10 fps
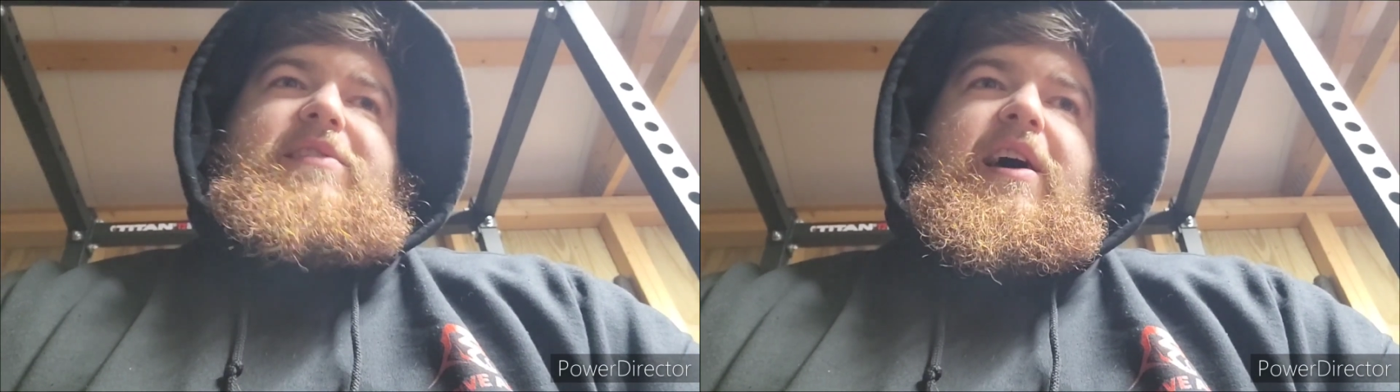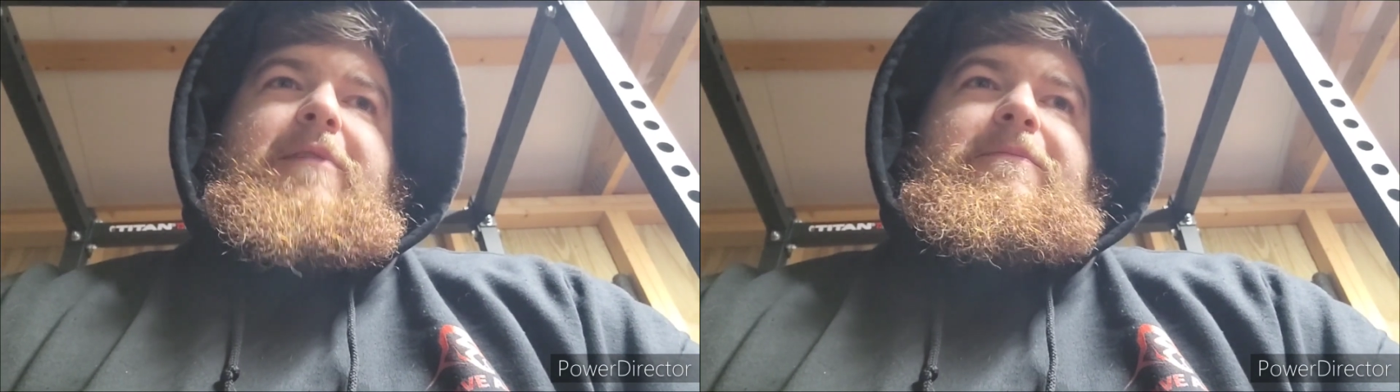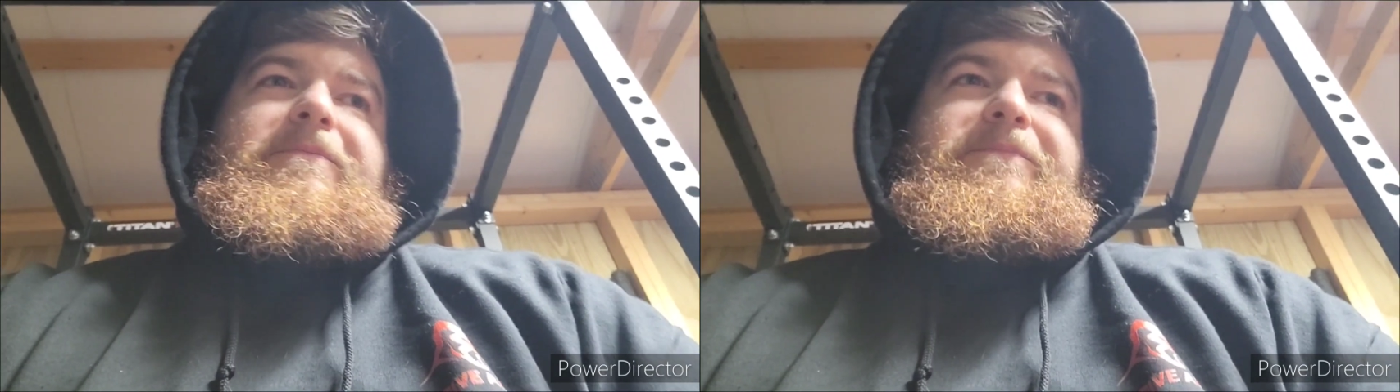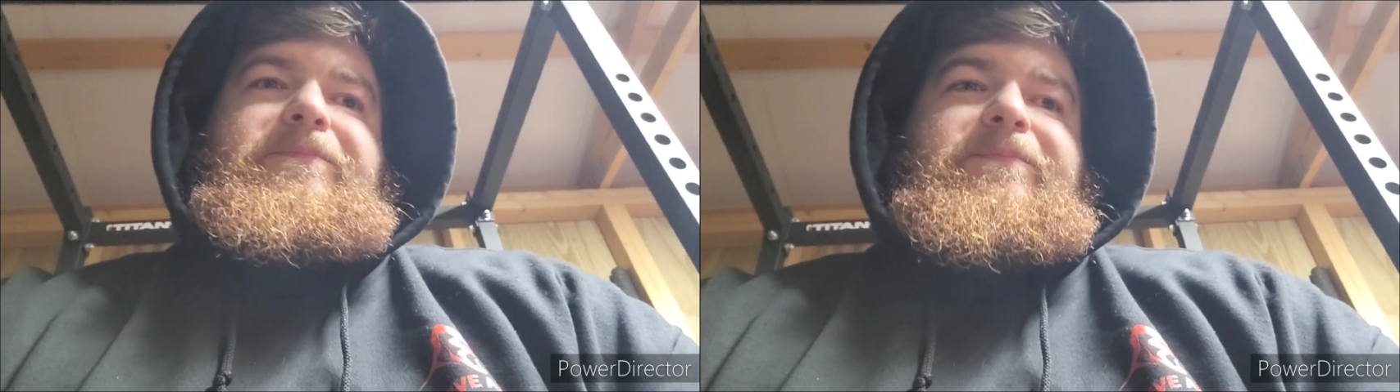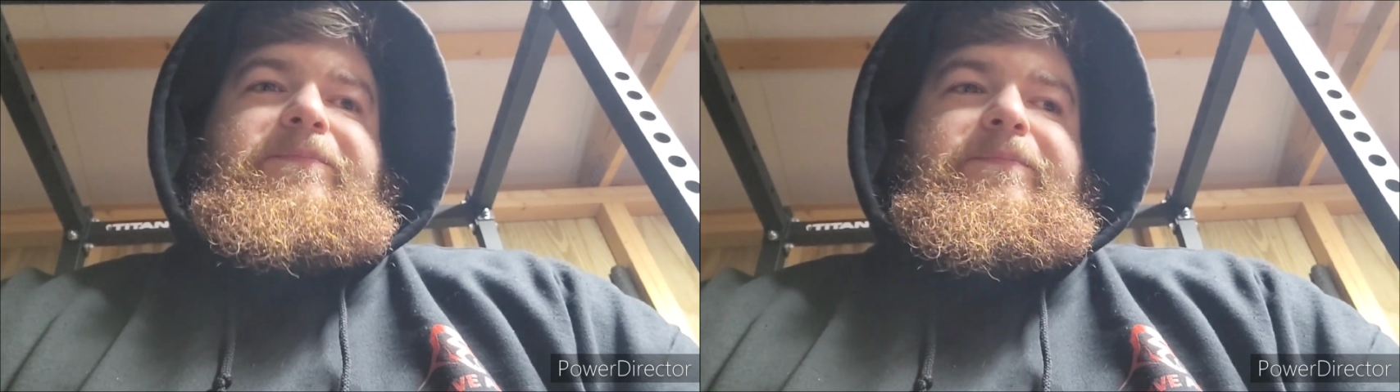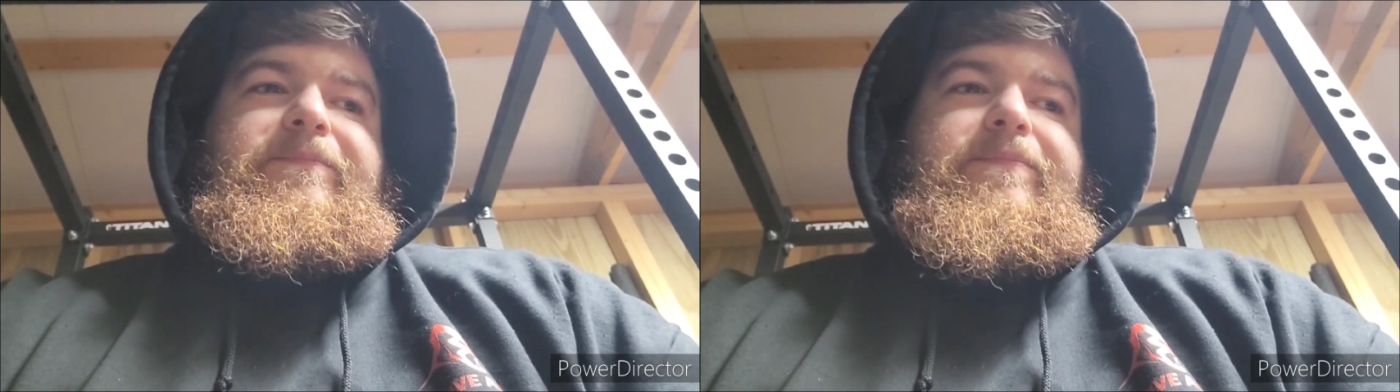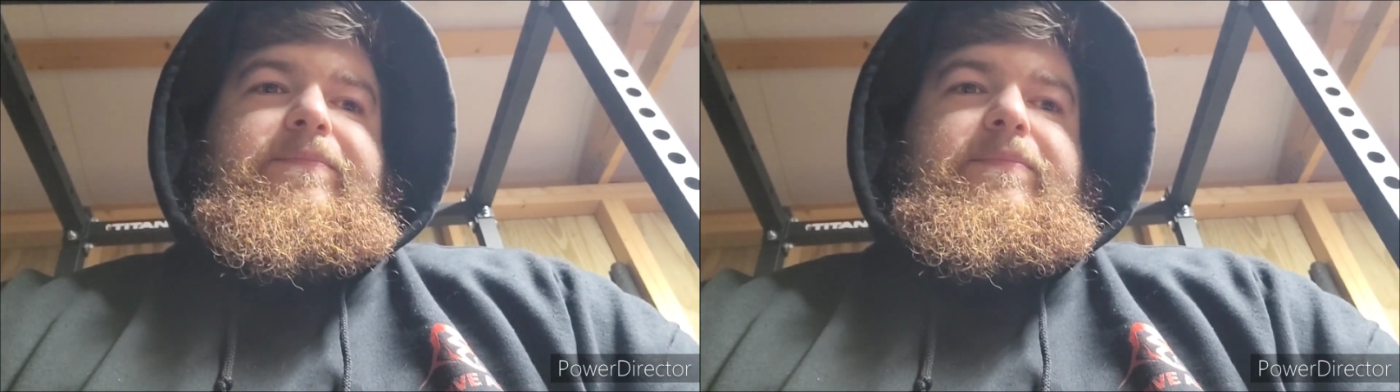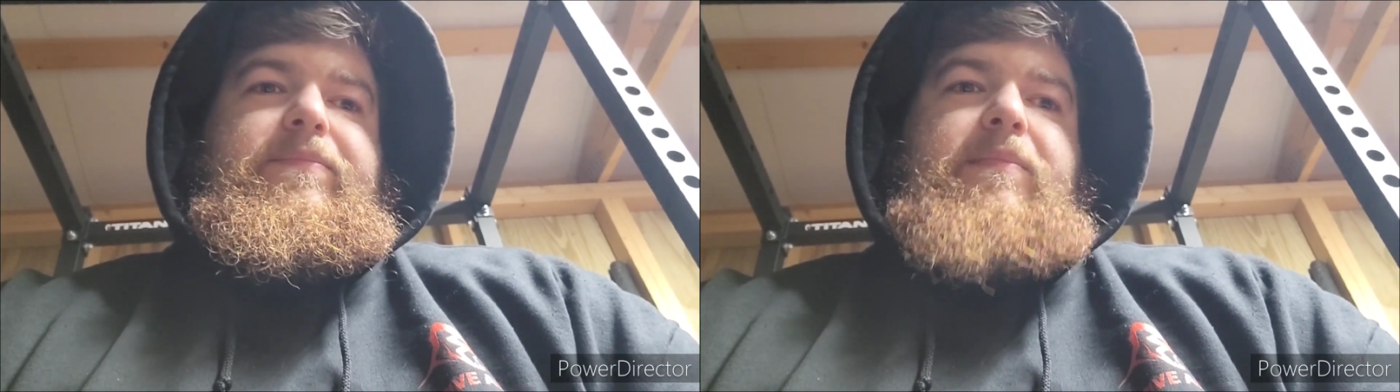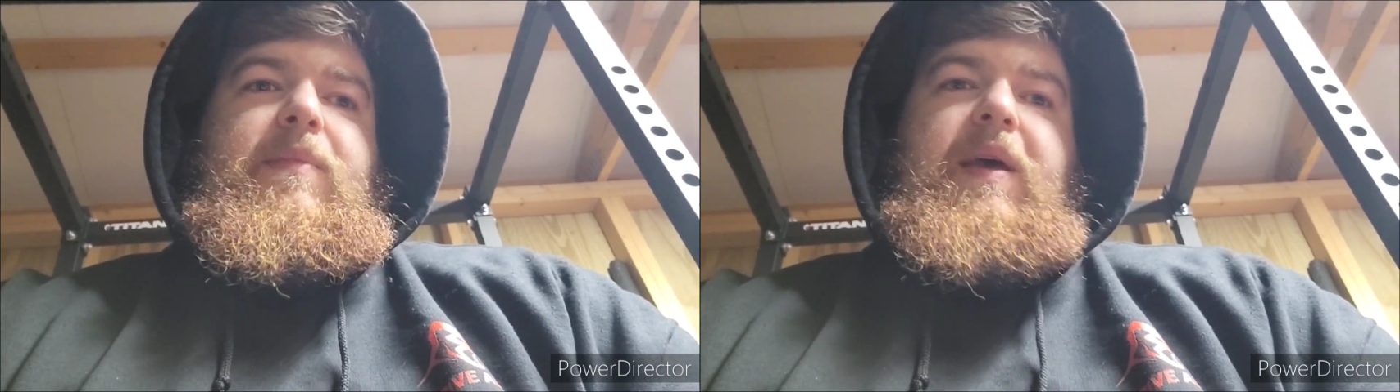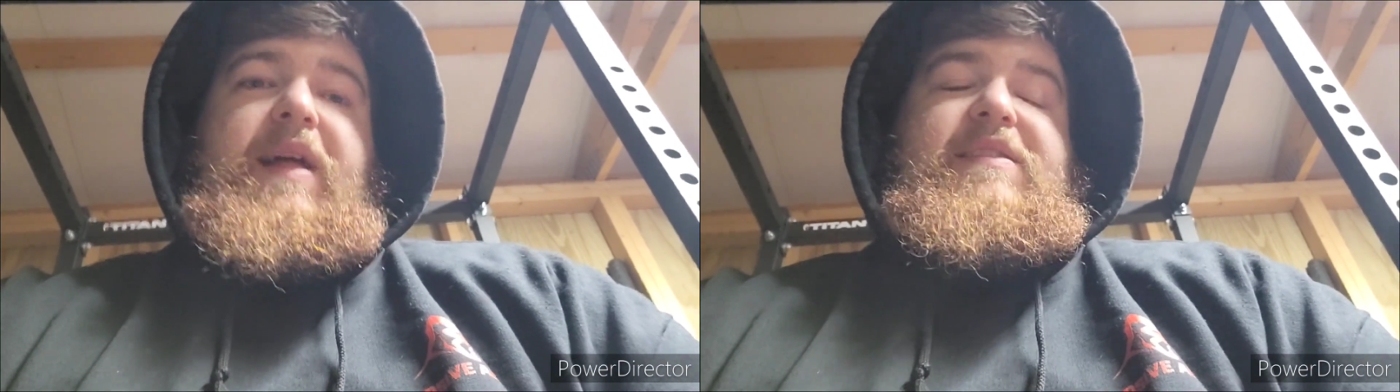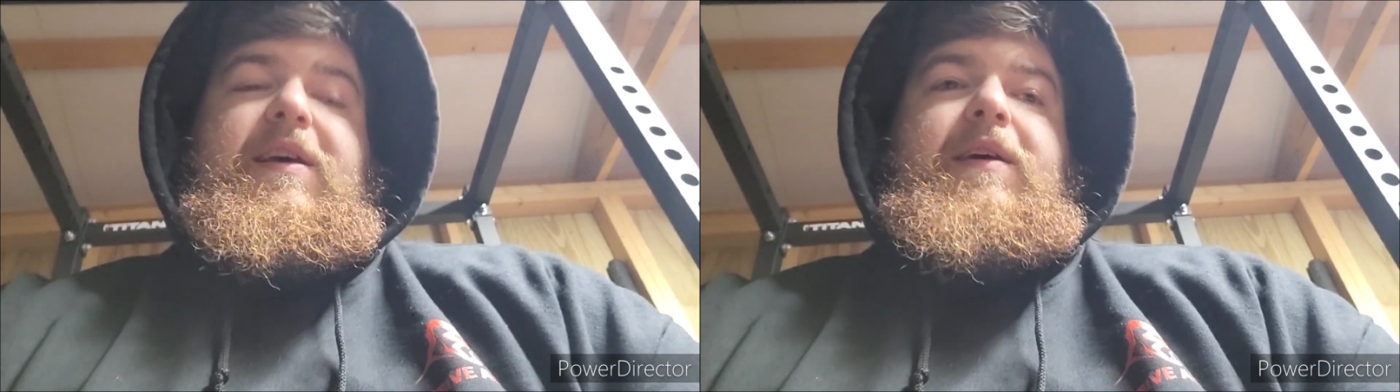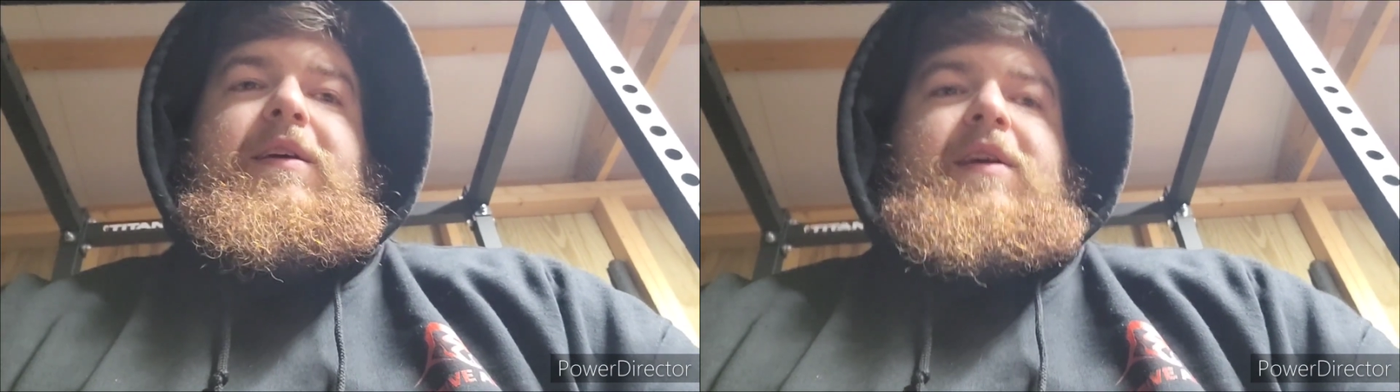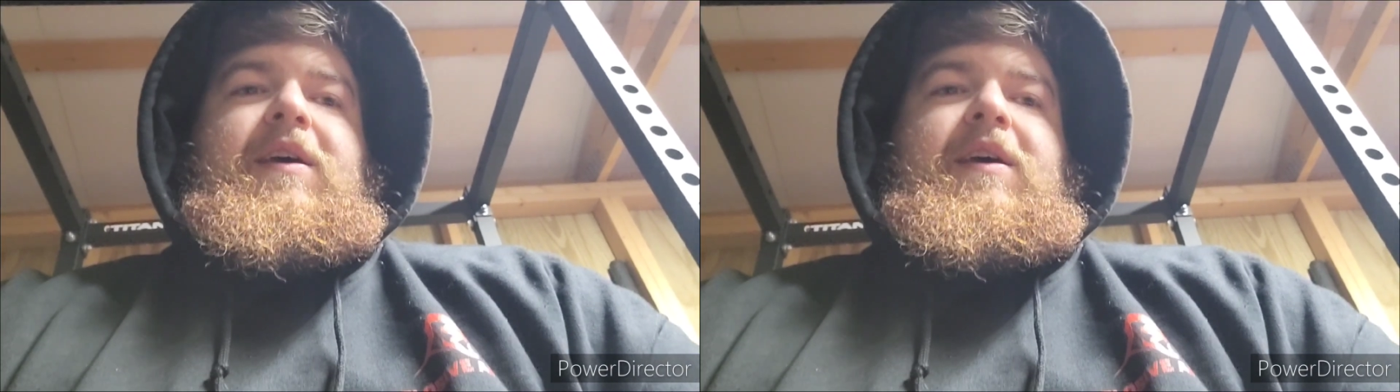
set, and that's it.